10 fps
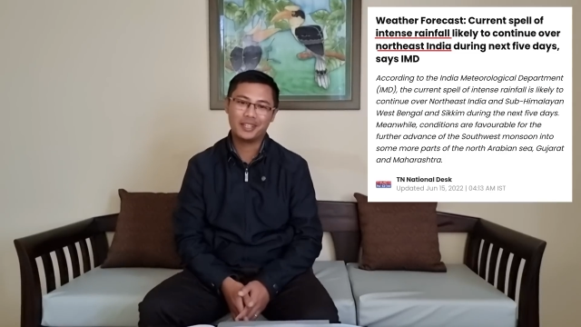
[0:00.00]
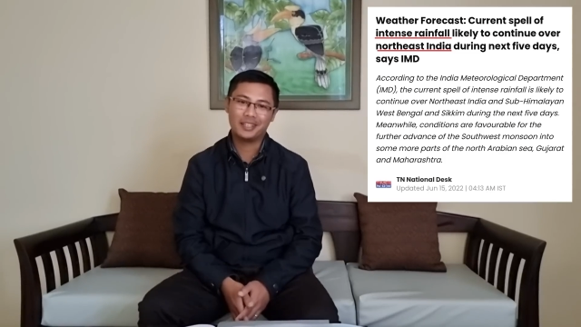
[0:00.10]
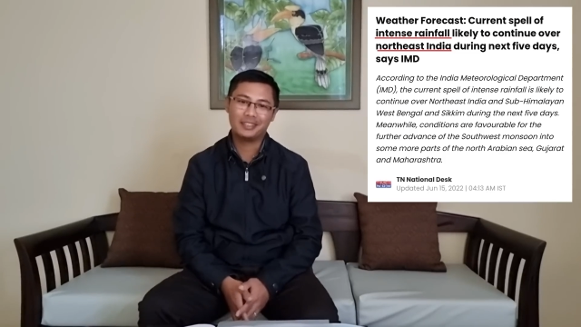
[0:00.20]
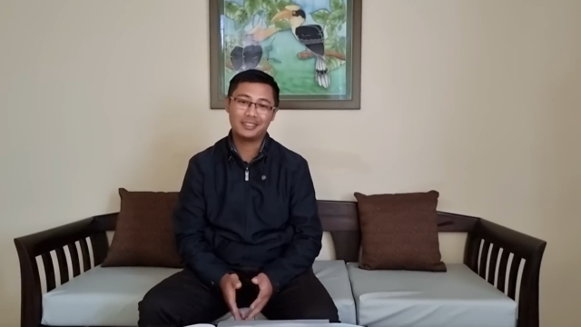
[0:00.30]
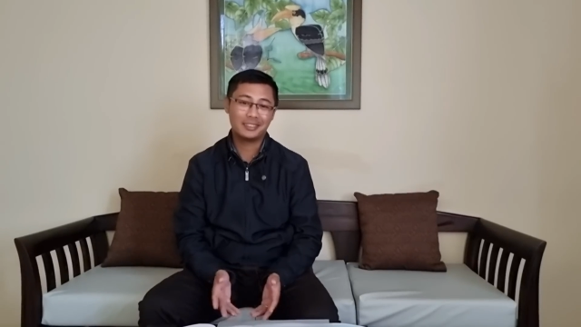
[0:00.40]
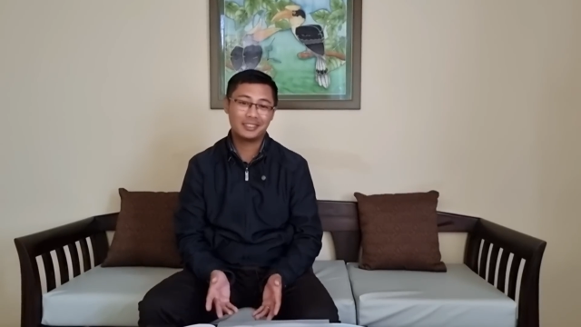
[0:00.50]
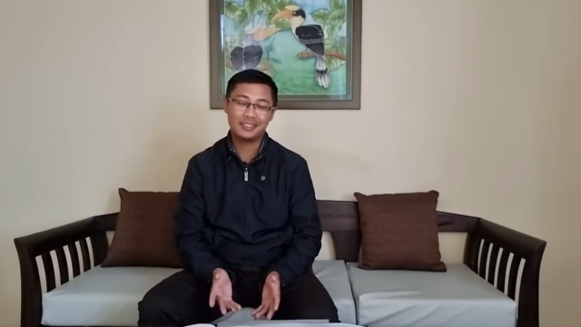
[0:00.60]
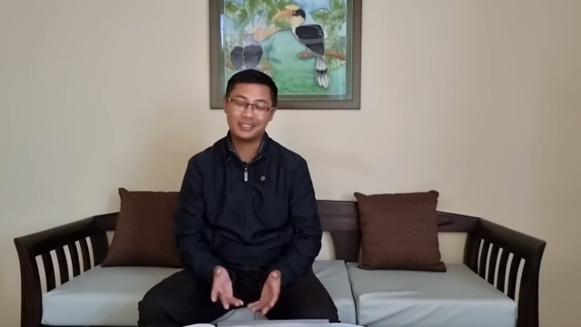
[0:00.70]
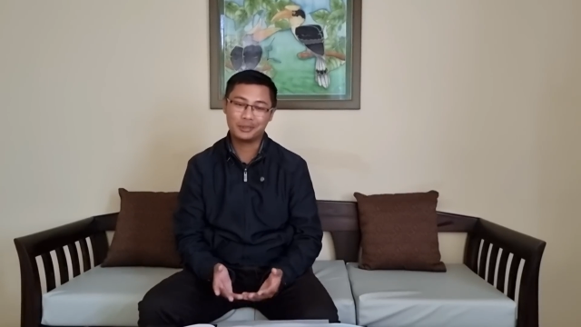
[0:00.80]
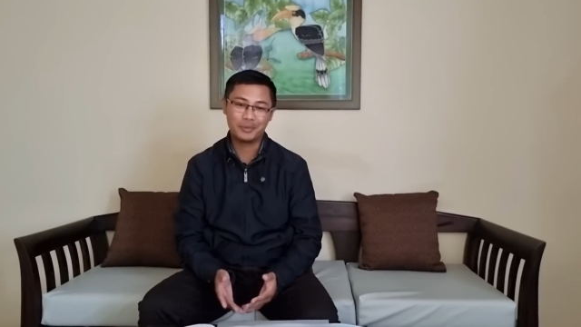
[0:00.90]
and this
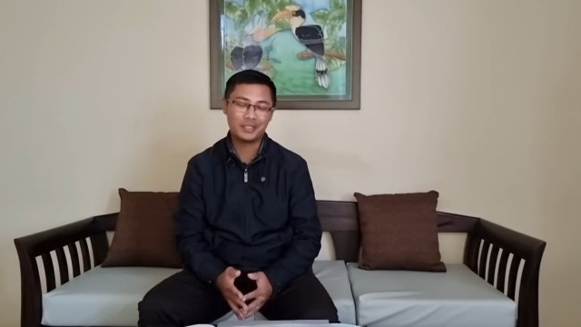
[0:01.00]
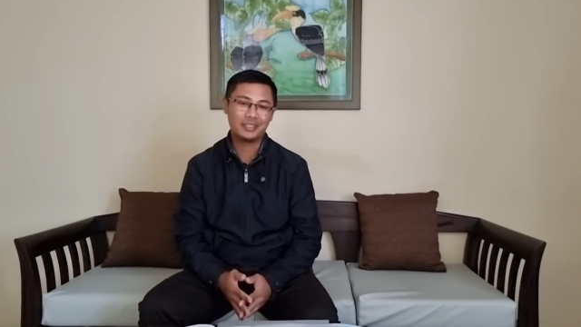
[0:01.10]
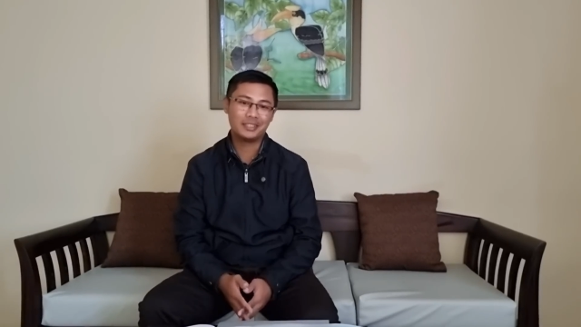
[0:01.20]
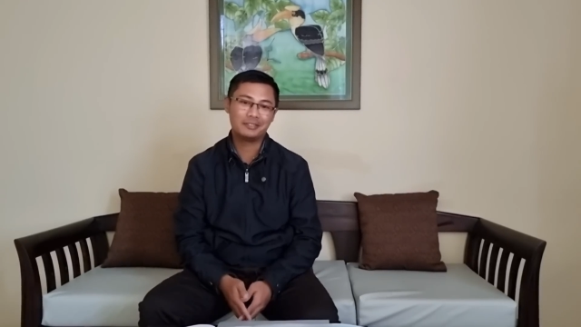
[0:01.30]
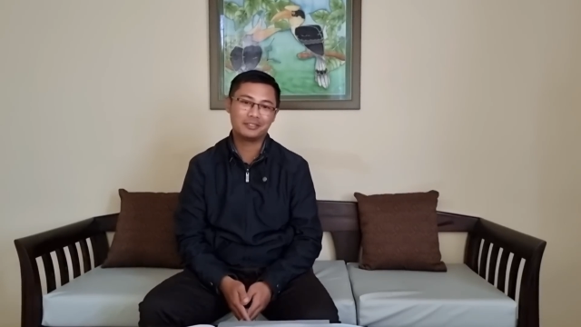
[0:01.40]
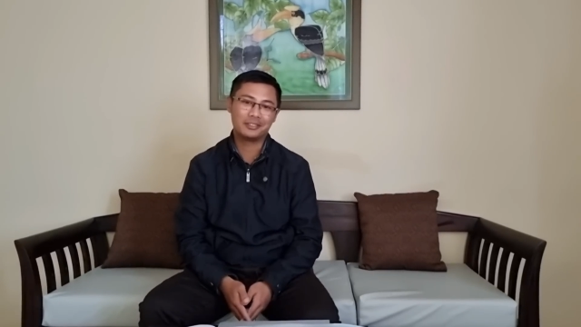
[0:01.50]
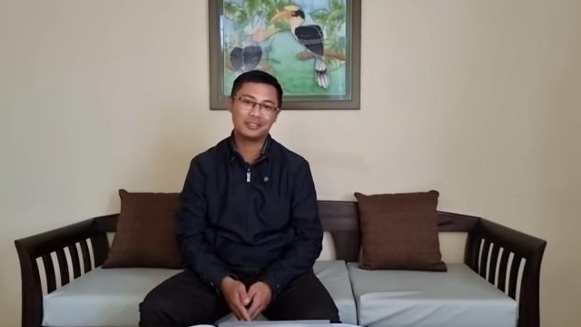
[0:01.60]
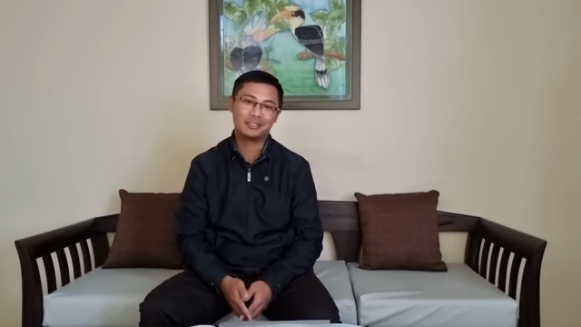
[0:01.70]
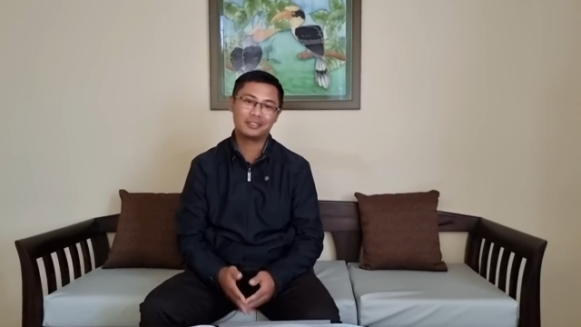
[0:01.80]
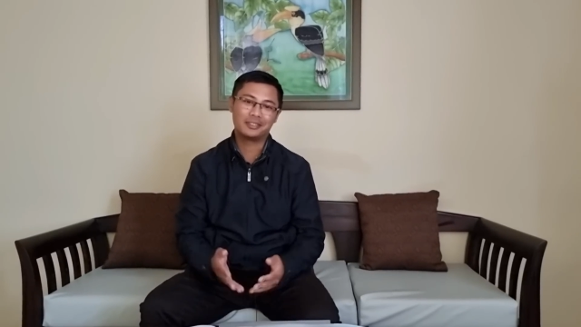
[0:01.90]
year especially
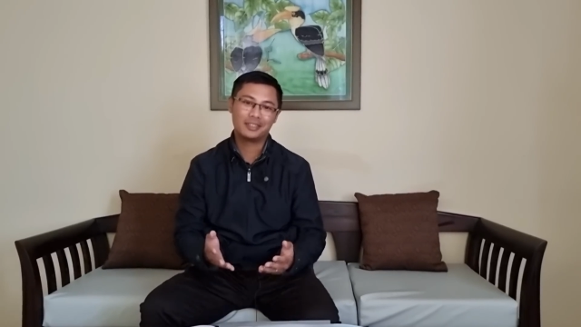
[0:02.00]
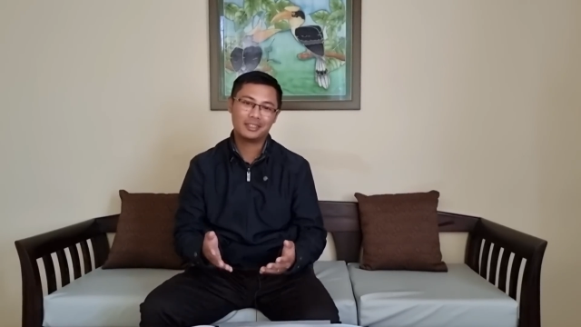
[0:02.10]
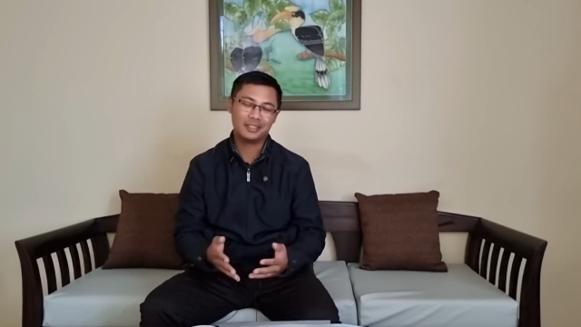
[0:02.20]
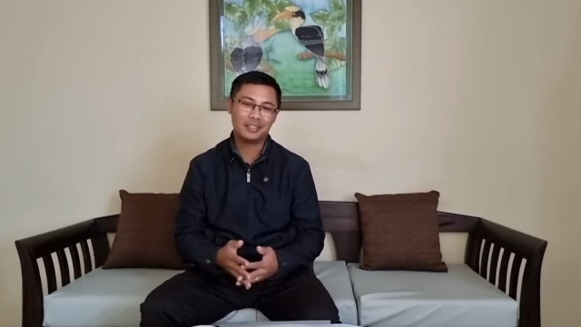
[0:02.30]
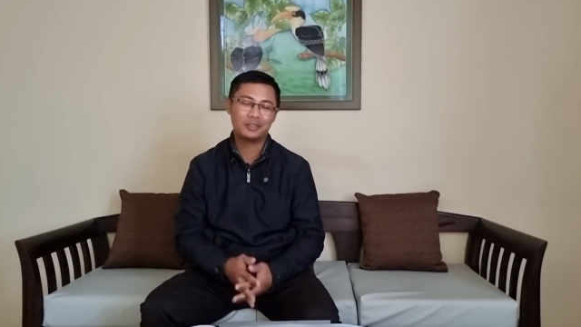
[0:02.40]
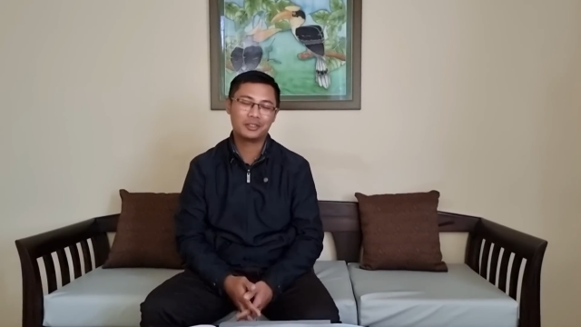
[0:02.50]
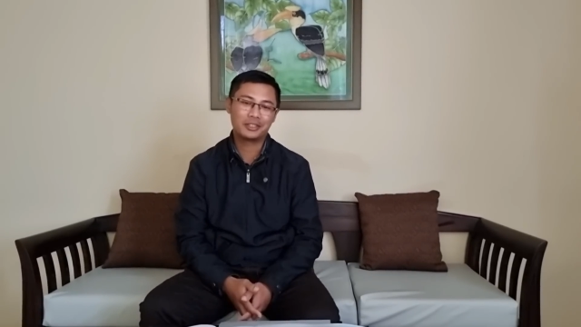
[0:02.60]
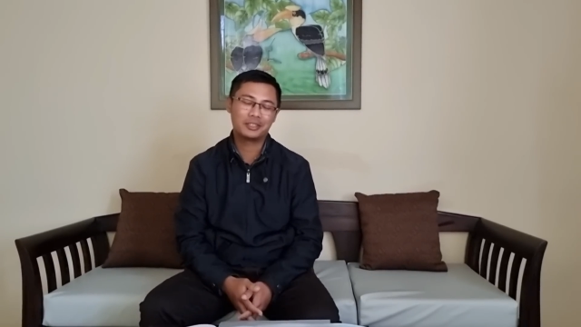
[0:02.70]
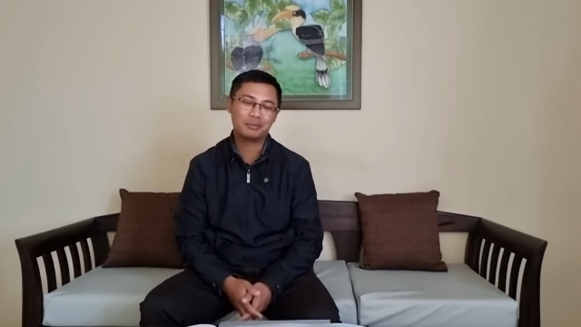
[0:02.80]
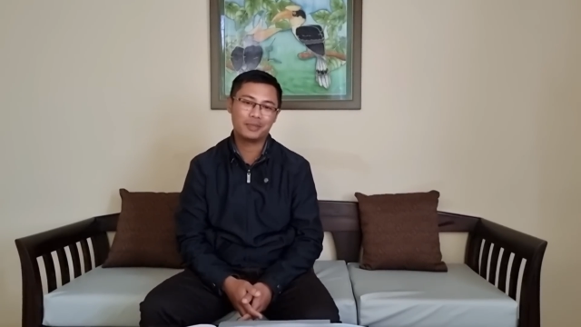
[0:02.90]
for the
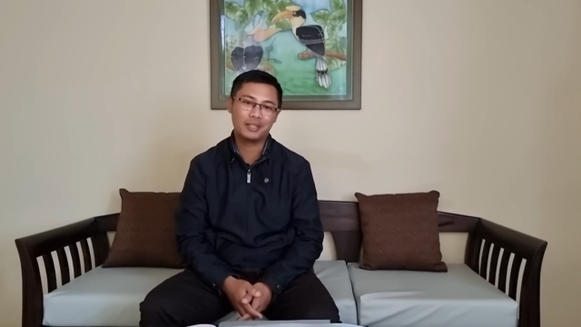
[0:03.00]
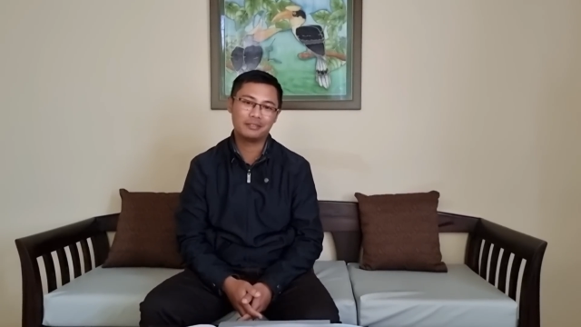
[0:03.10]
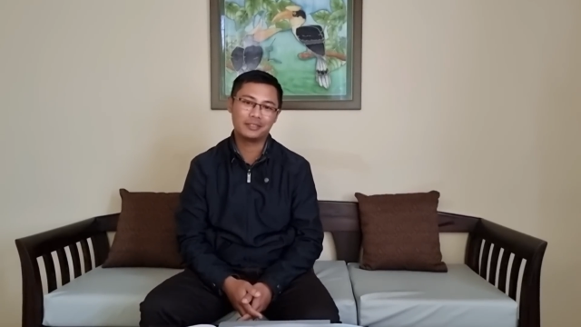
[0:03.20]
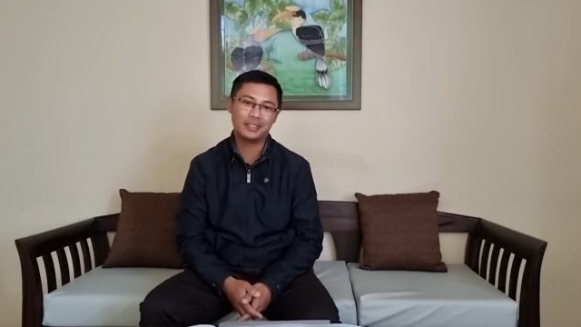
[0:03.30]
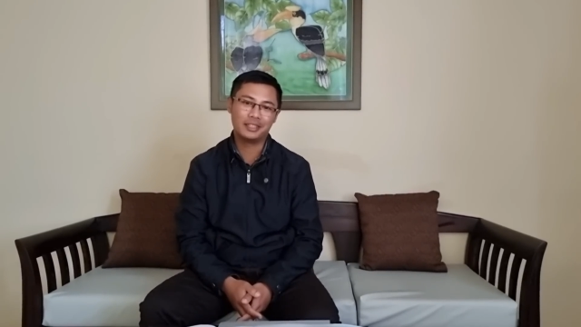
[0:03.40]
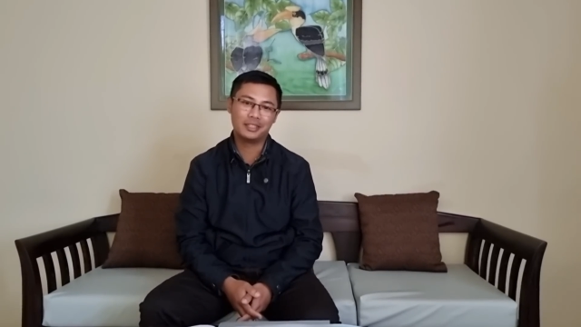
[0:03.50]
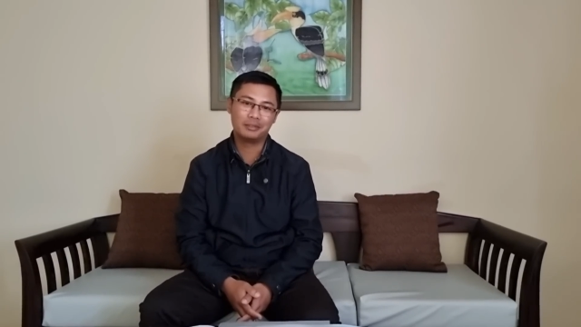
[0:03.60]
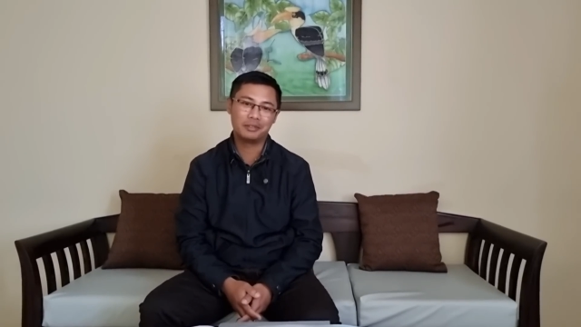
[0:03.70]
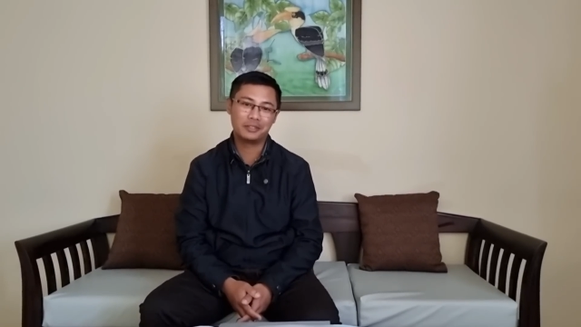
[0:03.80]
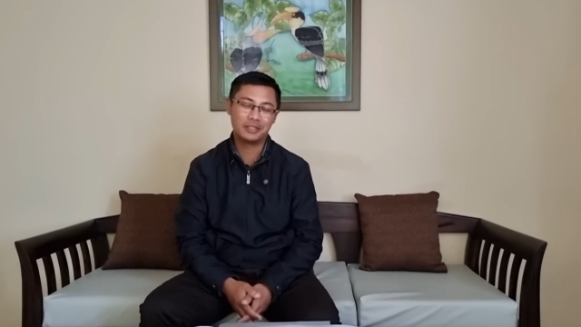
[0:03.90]
northeastern part of
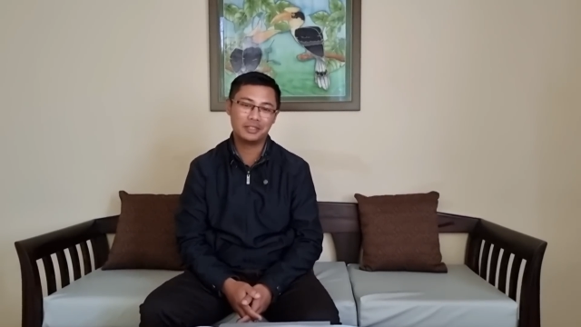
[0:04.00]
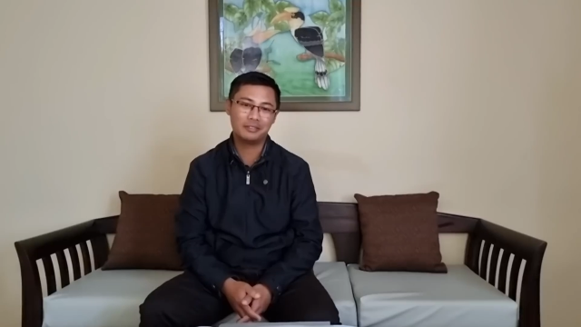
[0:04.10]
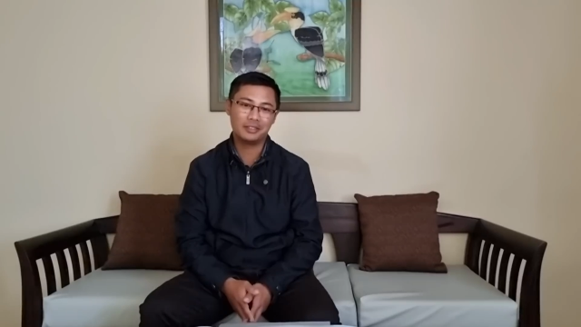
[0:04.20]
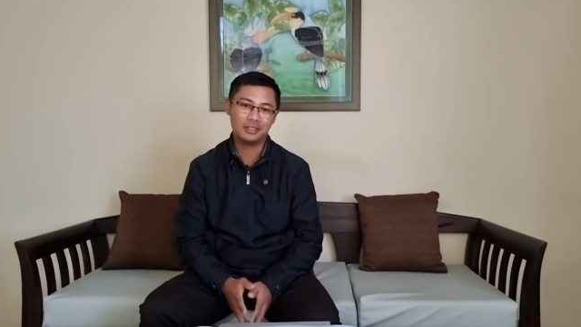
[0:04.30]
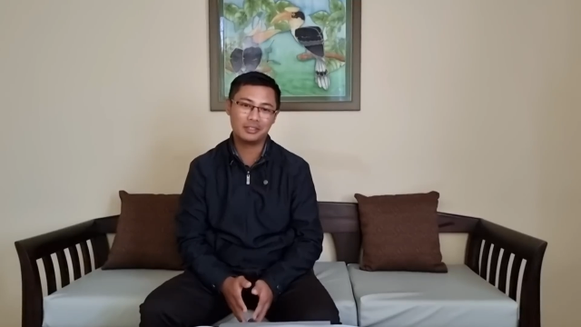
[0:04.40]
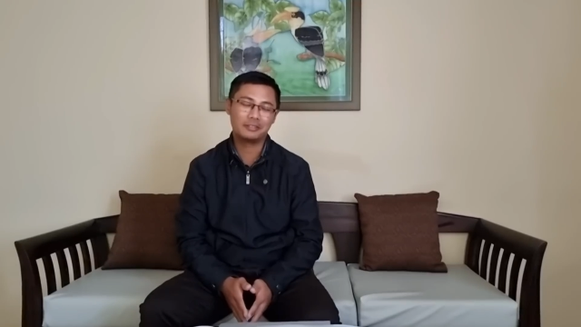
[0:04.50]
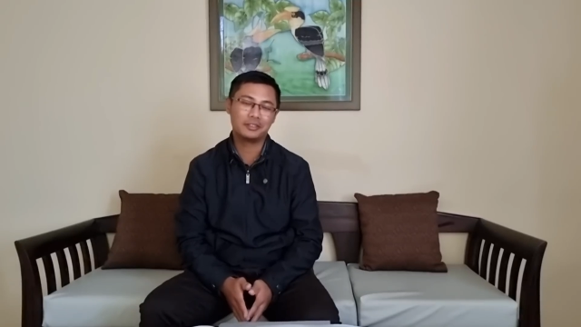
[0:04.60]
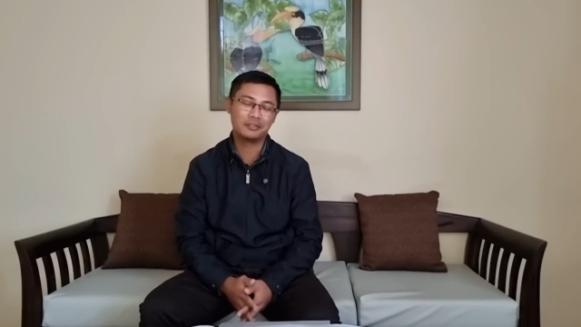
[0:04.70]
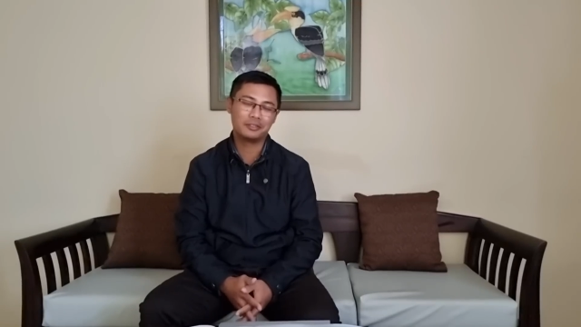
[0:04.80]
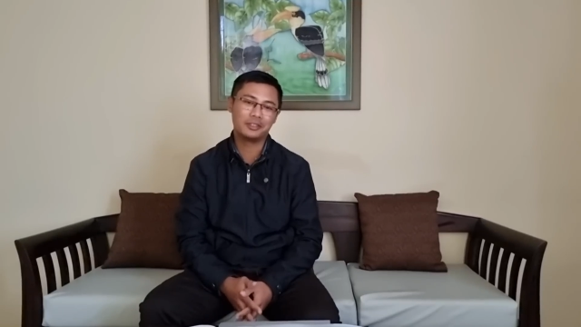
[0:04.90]
India we've received a lot
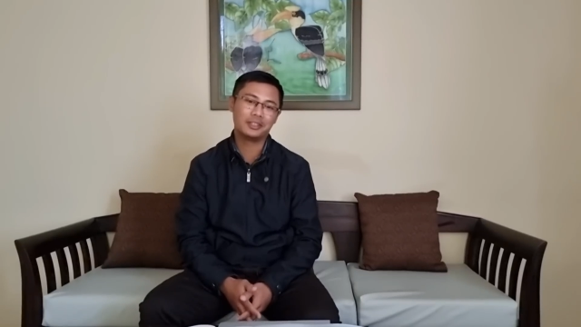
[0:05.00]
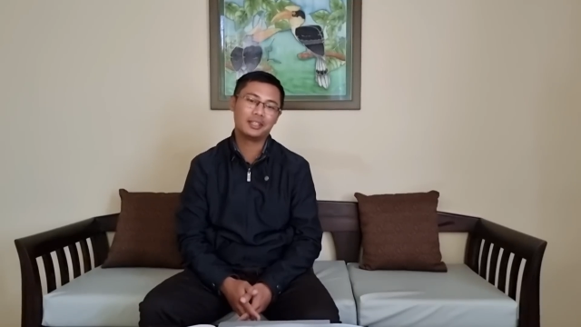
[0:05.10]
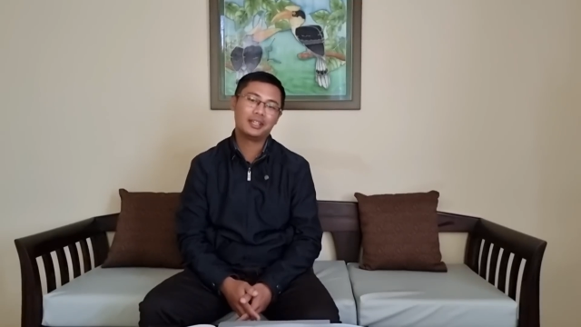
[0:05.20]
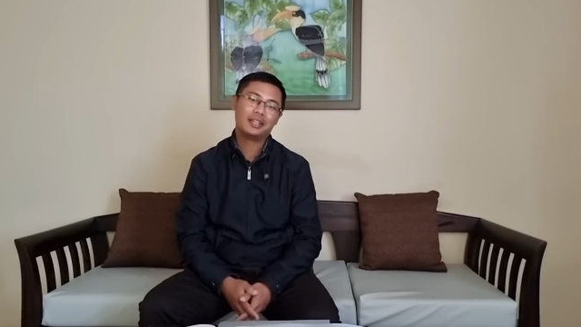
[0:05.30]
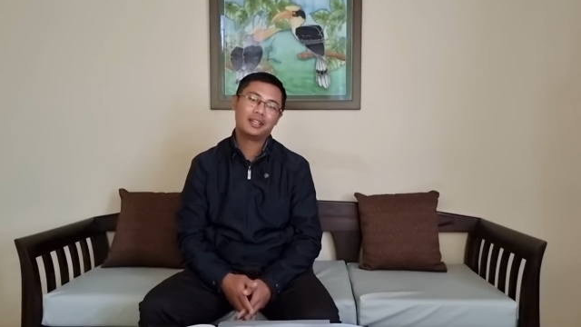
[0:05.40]
of rainfall.